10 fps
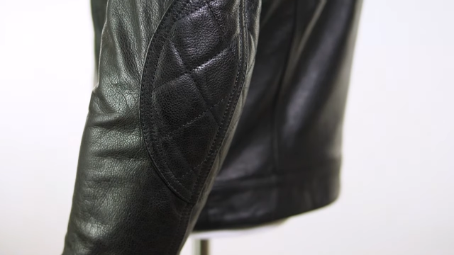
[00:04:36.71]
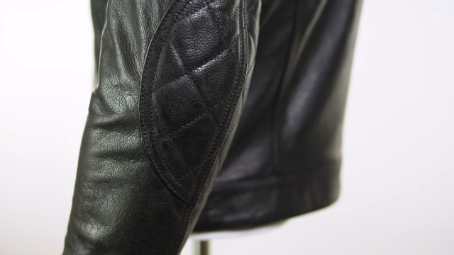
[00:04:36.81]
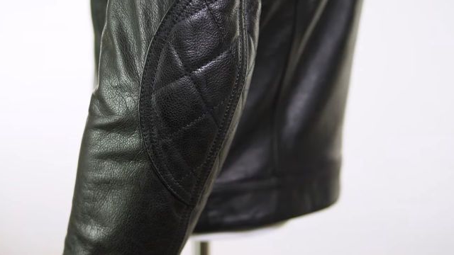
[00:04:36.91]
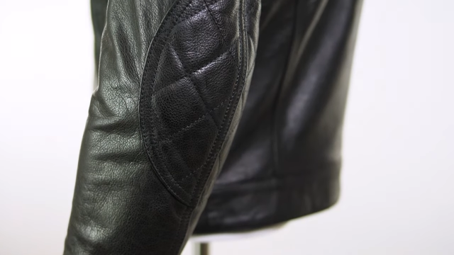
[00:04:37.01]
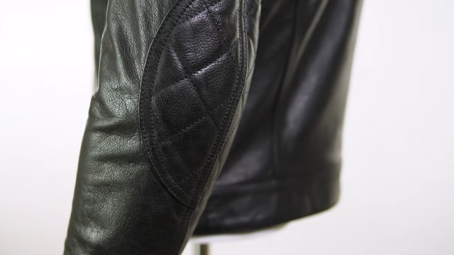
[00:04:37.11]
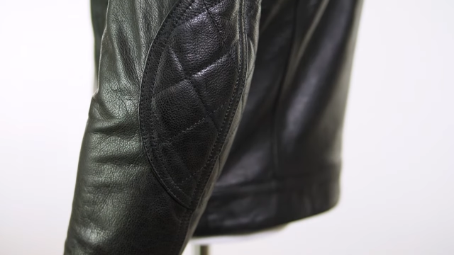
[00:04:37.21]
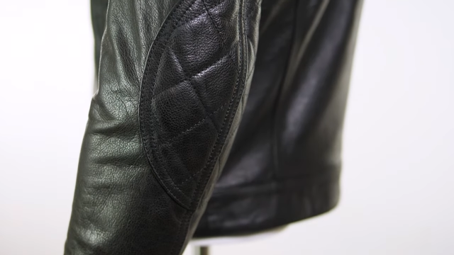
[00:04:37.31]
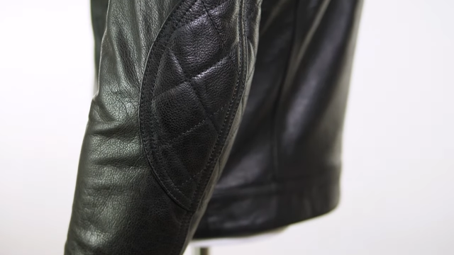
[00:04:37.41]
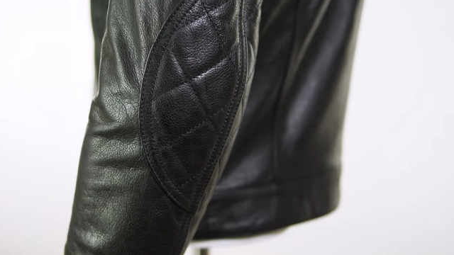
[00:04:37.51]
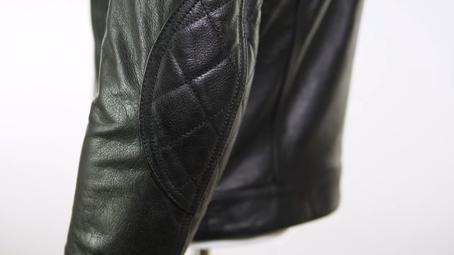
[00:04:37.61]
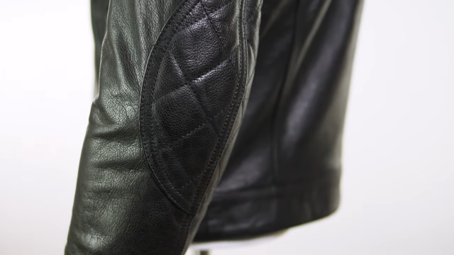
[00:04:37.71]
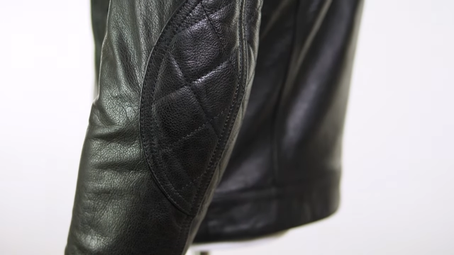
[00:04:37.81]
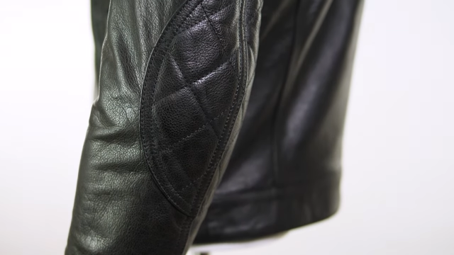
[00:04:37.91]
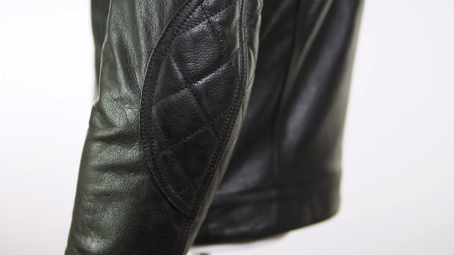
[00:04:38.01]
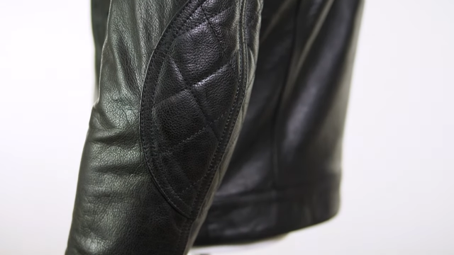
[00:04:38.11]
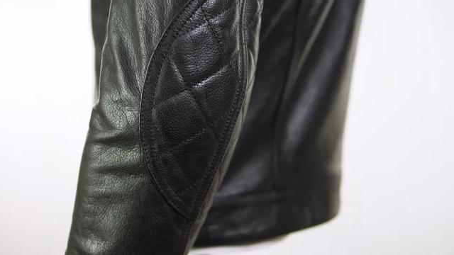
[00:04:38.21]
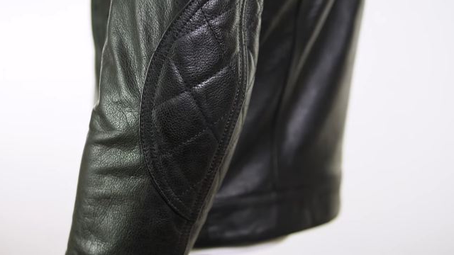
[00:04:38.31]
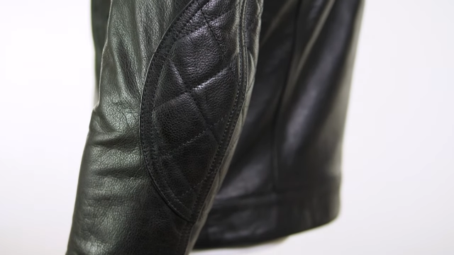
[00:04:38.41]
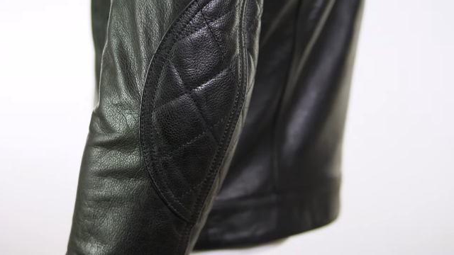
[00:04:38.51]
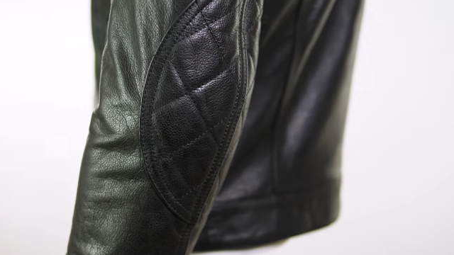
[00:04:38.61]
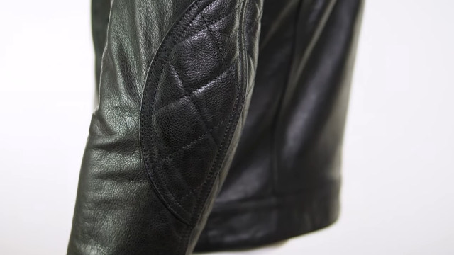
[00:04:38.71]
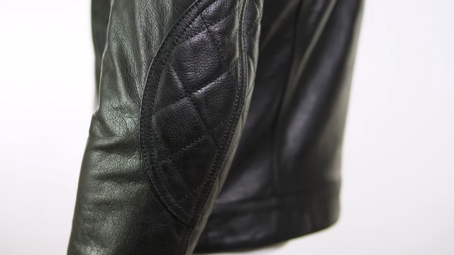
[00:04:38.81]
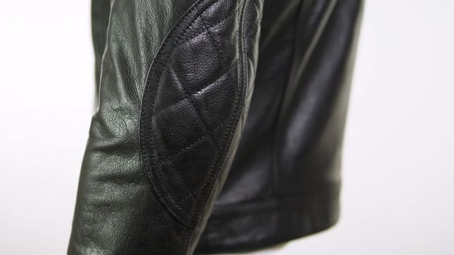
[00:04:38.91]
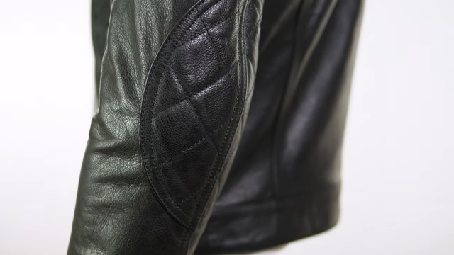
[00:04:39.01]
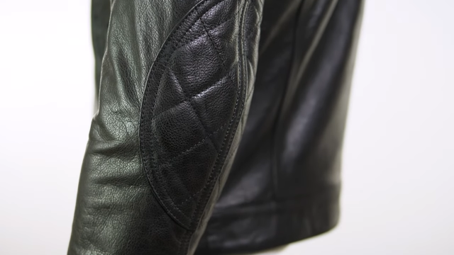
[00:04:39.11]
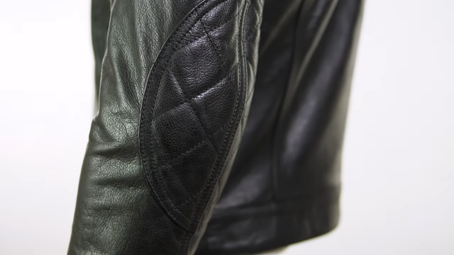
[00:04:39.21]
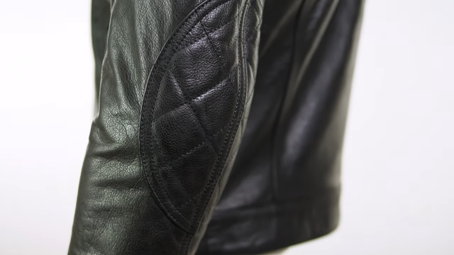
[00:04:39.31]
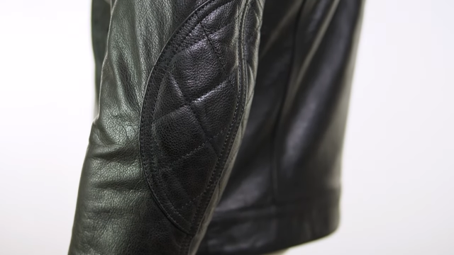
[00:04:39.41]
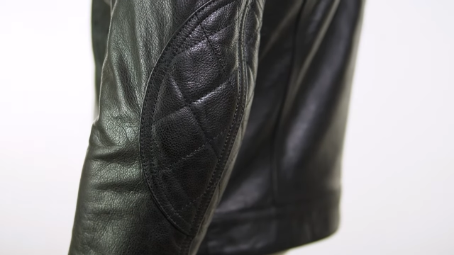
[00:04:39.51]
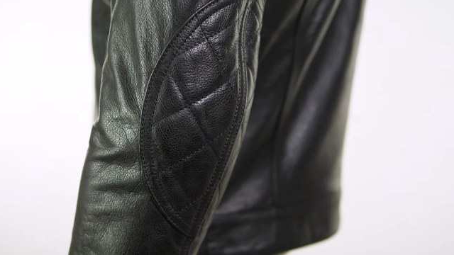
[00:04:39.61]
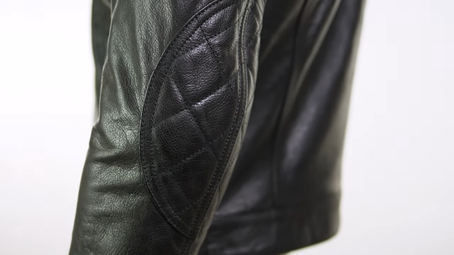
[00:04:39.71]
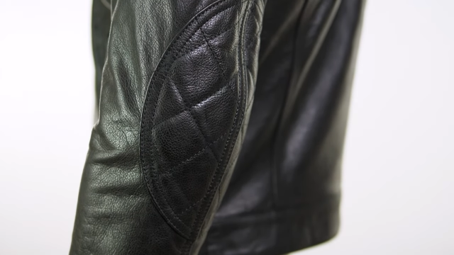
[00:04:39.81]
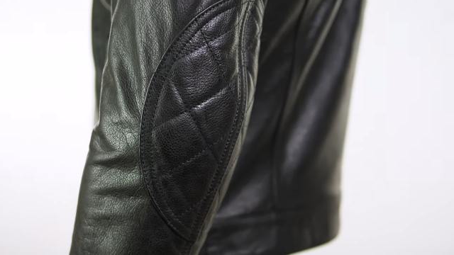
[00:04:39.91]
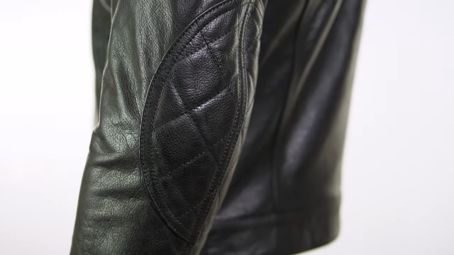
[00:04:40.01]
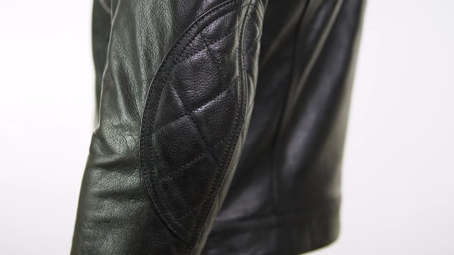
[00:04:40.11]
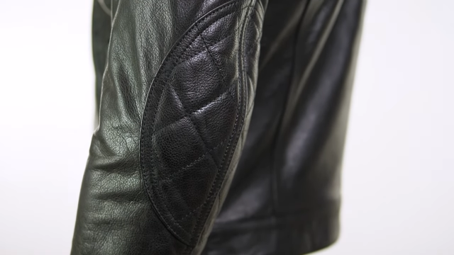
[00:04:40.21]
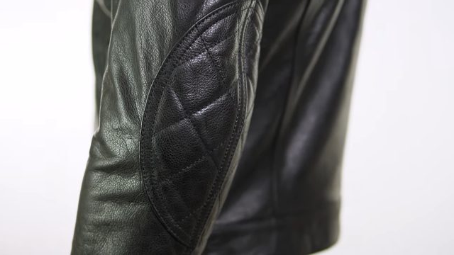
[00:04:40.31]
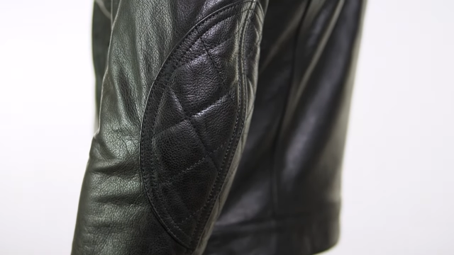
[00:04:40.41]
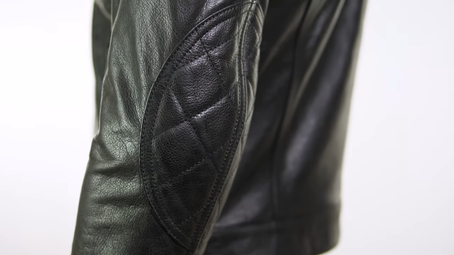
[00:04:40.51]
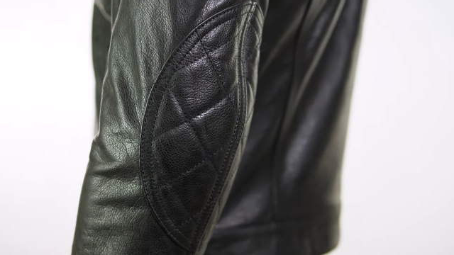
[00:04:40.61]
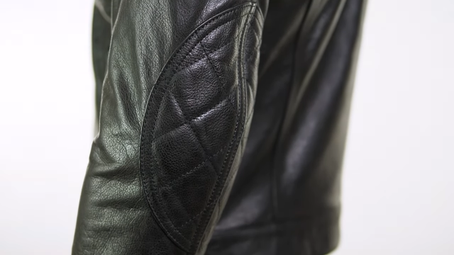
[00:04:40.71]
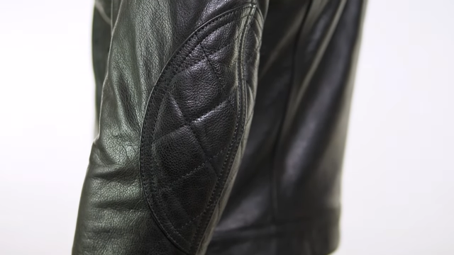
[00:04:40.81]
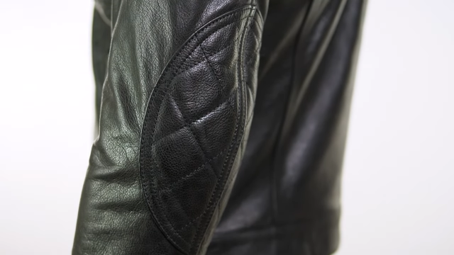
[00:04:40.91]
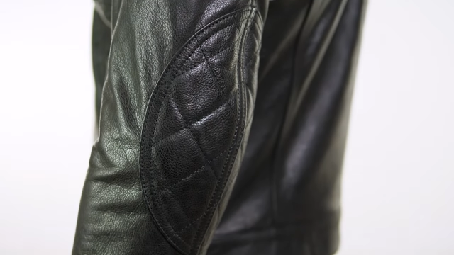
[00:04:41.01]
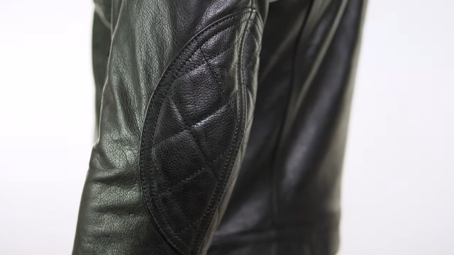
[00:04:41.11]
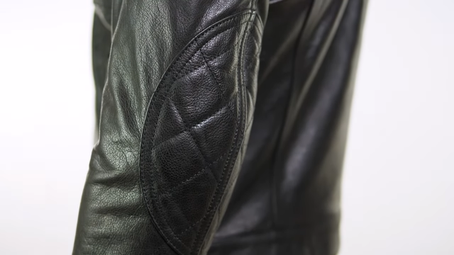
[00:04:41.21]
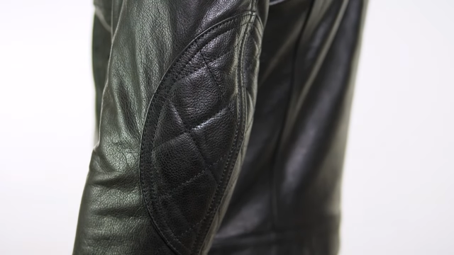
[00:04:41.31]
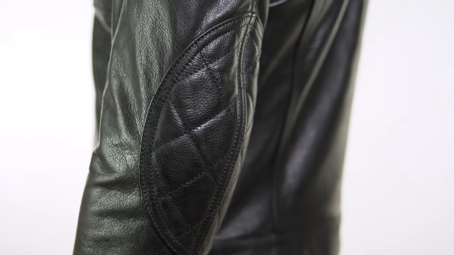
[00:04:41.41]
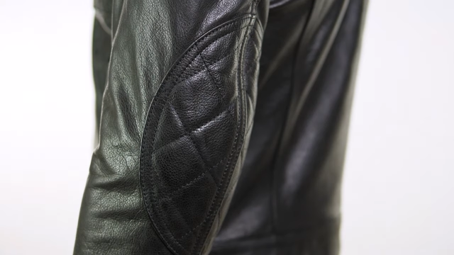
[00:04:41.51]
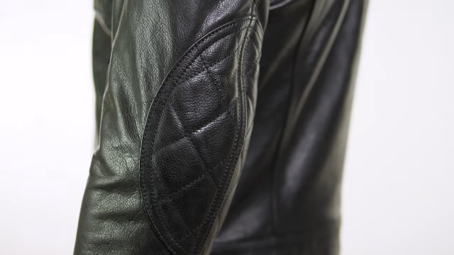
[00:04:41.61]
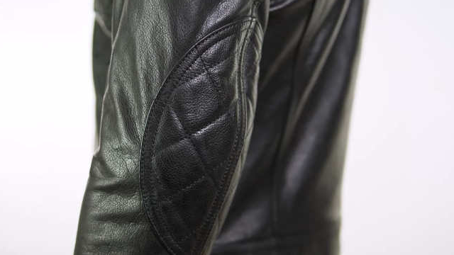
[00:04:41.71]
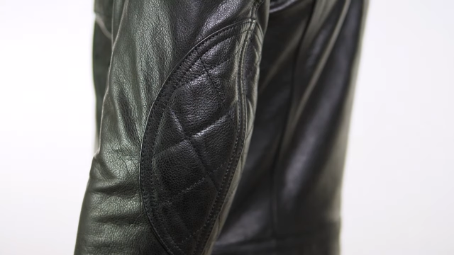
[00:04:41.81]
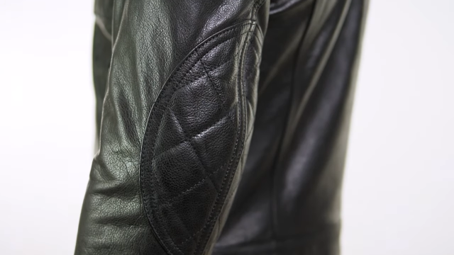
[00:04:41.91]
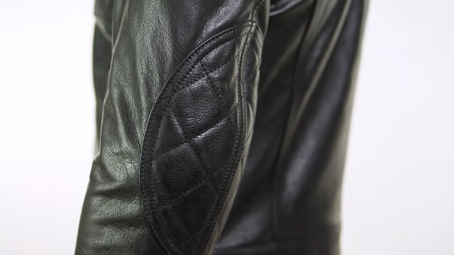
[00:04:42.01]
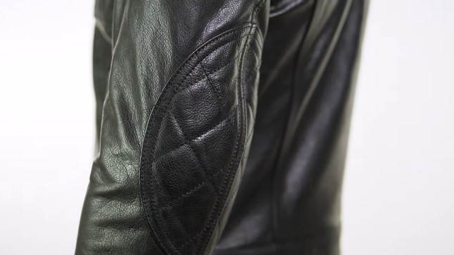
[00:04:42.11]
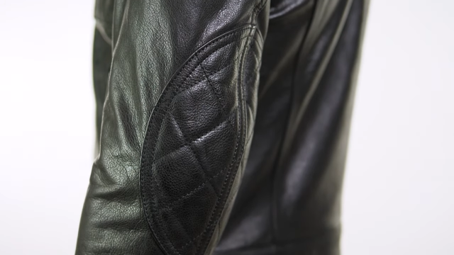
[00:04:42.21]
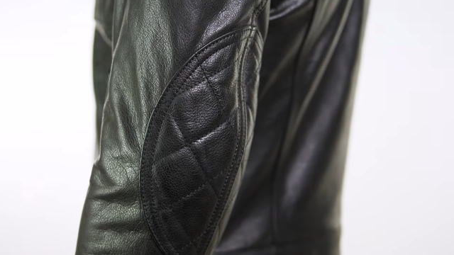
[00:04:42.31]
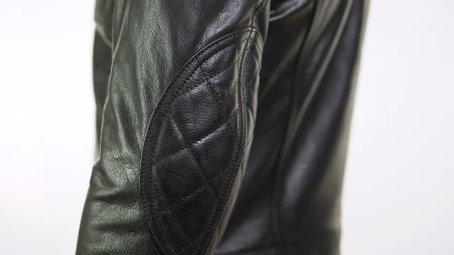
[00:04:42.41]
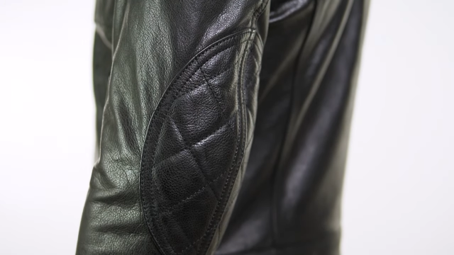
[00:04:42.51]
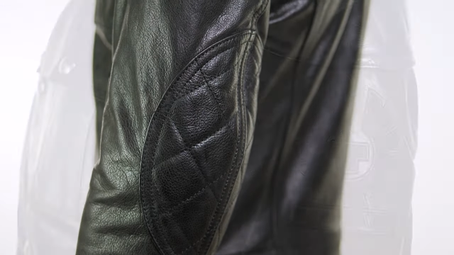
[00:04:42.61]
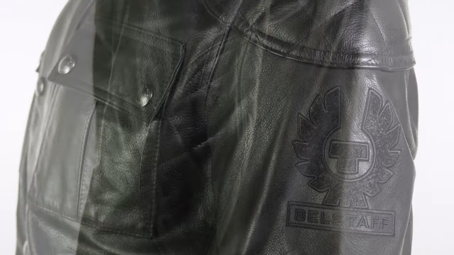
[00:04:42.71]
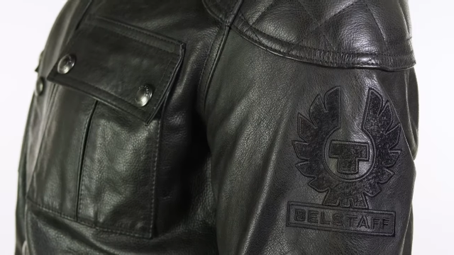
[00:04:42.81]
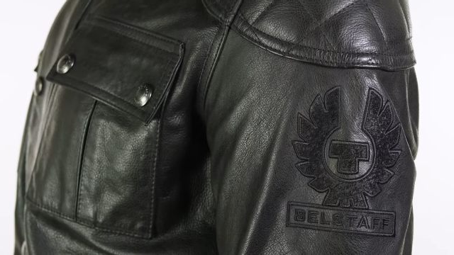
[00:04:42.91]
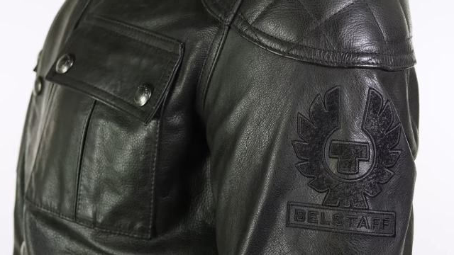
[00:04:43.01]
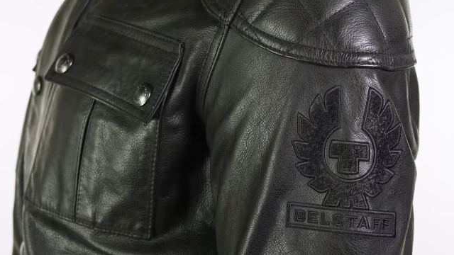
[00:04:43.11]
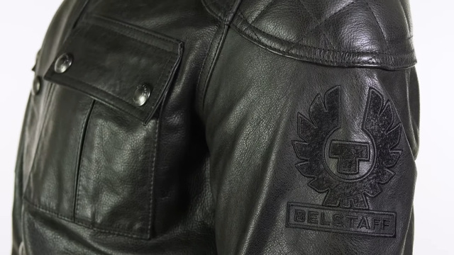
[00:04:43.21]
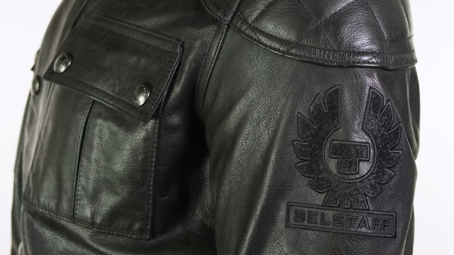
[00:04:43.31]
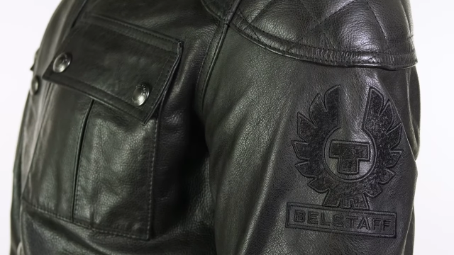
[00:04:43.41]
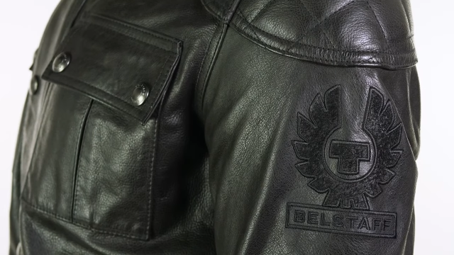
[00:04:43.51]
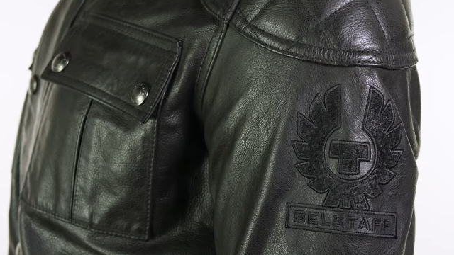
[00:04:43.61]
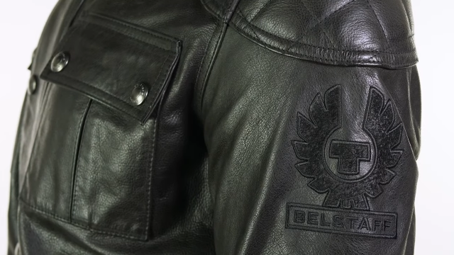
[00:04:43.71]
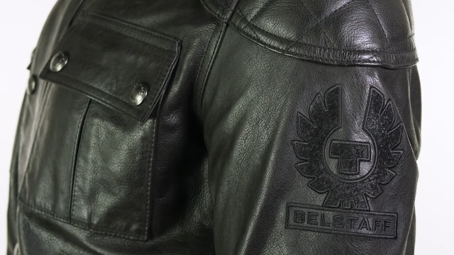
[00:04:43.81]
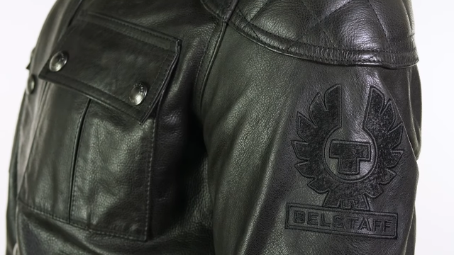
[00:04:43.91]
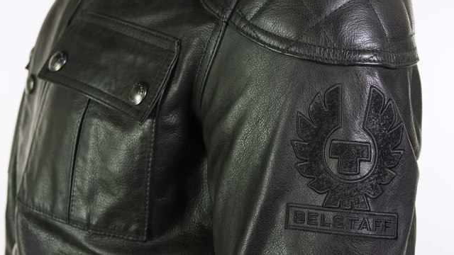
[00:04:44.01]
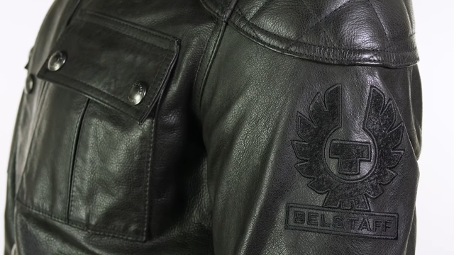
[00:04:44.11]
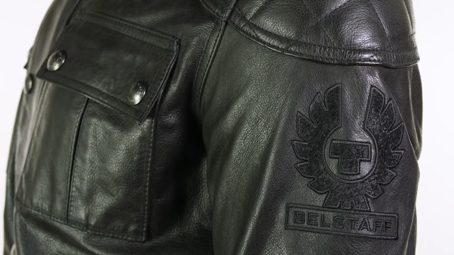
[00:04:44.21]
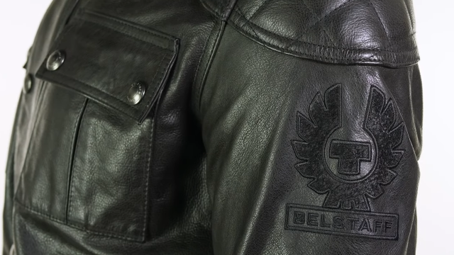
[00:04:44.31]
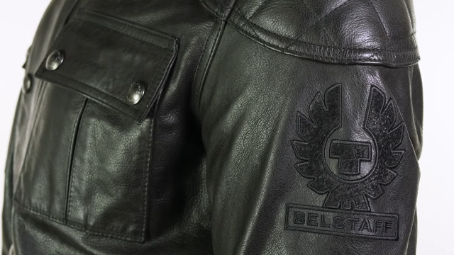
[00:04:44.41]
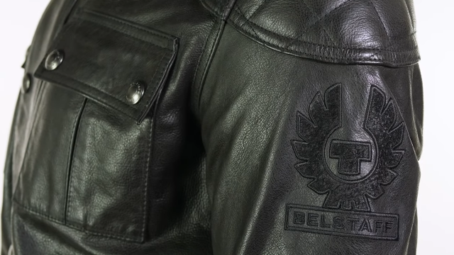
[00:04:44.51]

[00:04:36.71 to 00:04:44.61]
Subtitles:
Nobody's mouth can be seen.